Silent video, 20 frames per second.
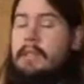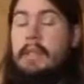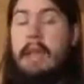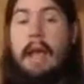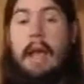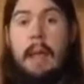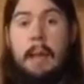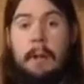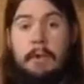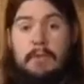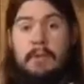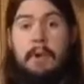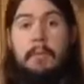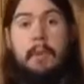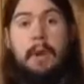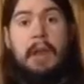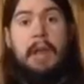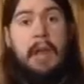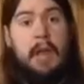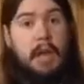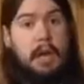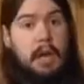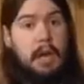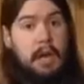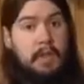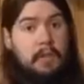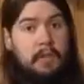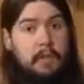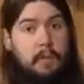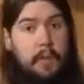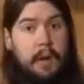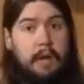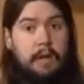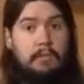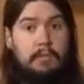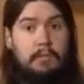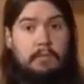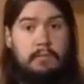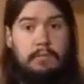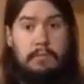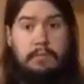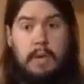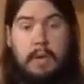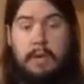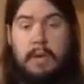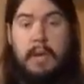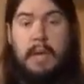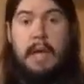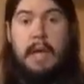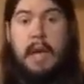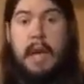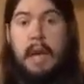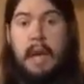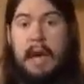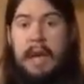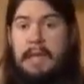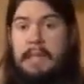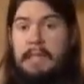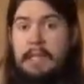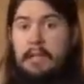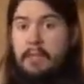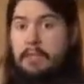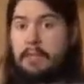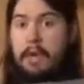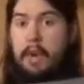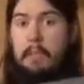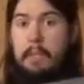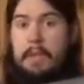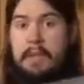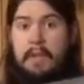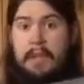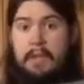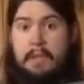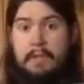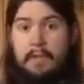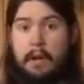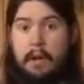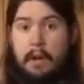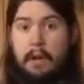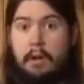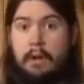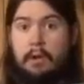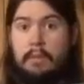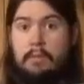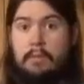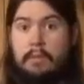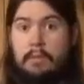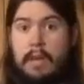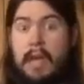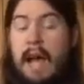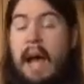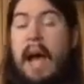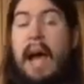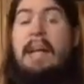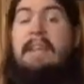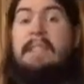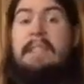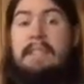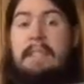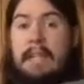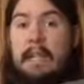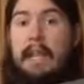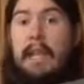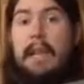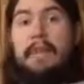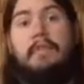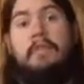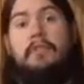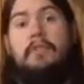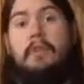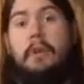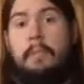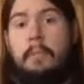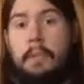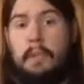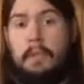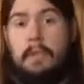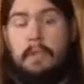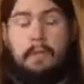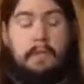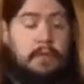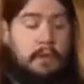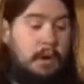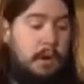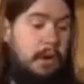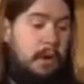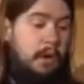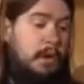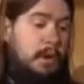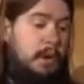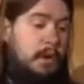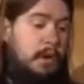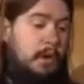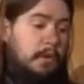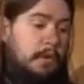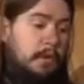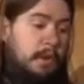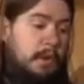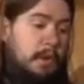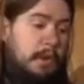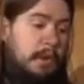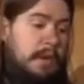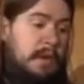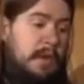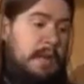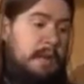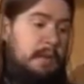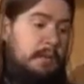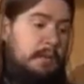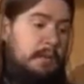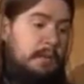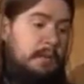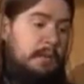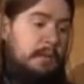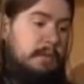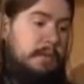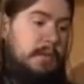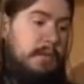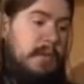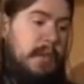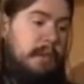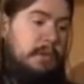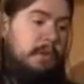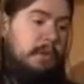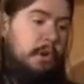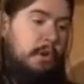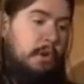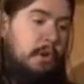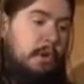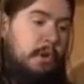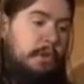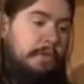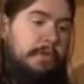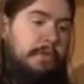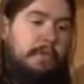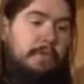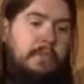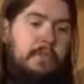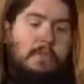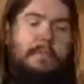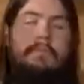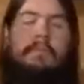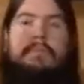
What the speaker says: And there's another part, it cuts well, okay? I didn't sharpen this sucker. I still haven't sharpened this sucker. So the edge holds